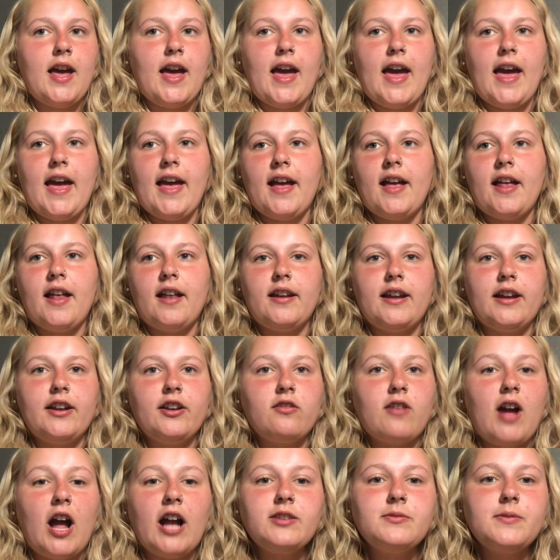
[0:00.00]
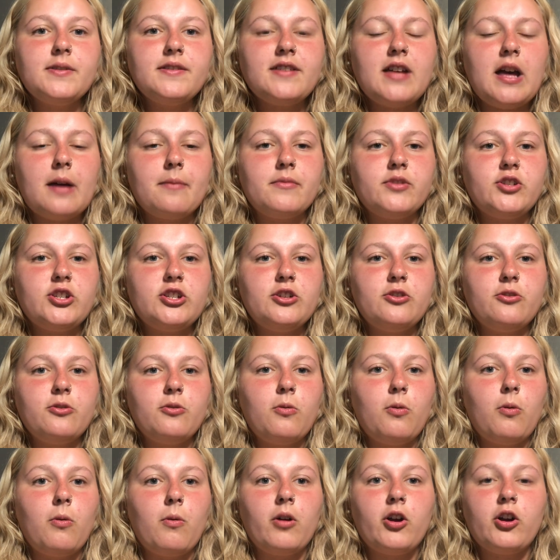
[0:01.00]
and interact with them
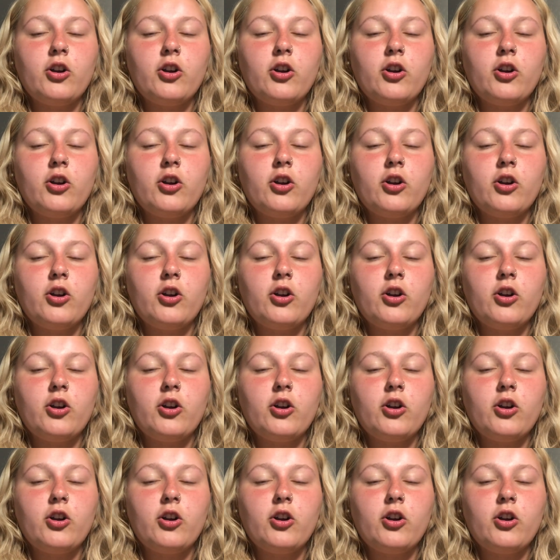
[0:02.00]
to